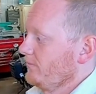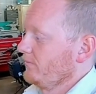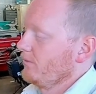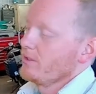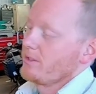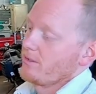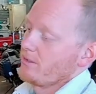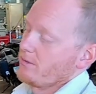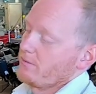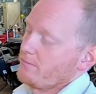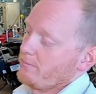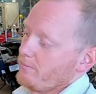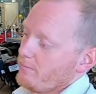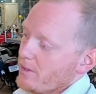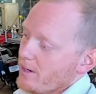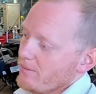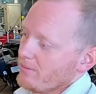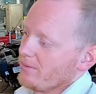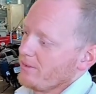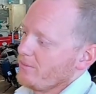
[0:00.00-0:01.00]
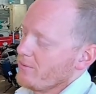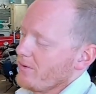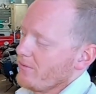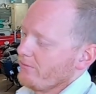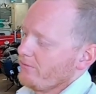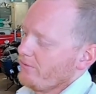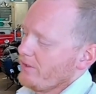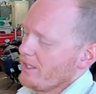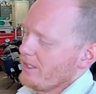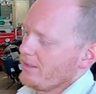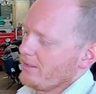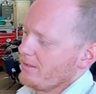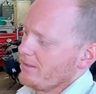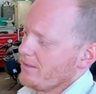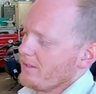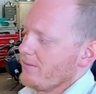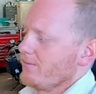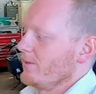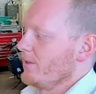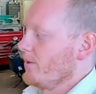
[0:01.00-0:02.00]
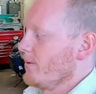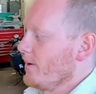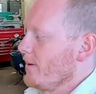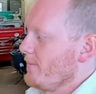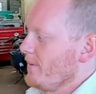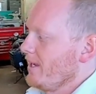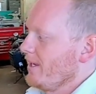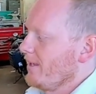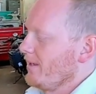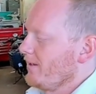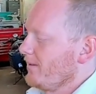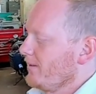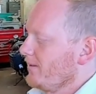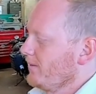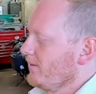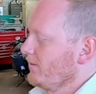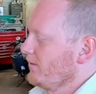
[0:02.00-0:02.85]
which probably won't fit, even though I made it.